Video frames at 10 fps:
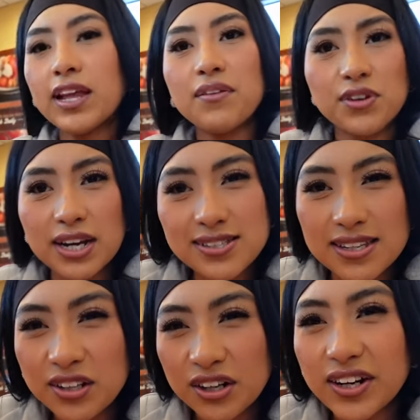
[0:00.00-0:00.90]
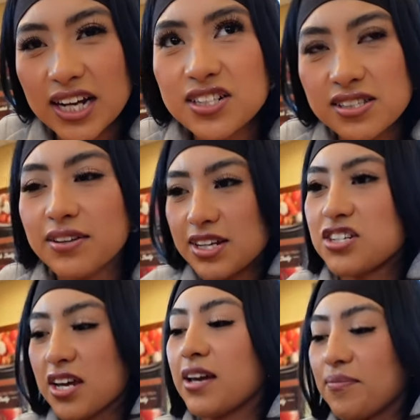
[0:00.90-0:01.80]
Have you guys seen the Kardashians, how they
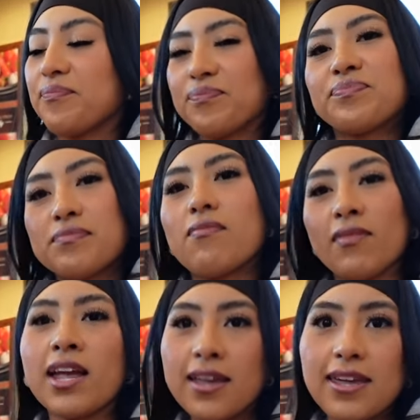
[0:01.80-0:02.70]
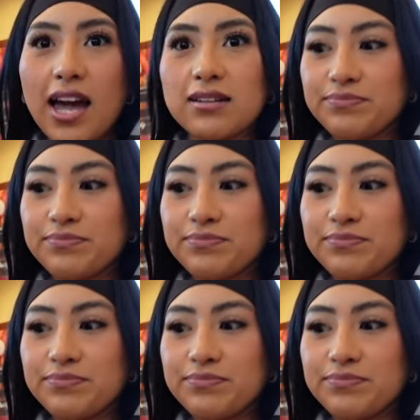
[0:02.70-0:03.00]
shake it? Yeah.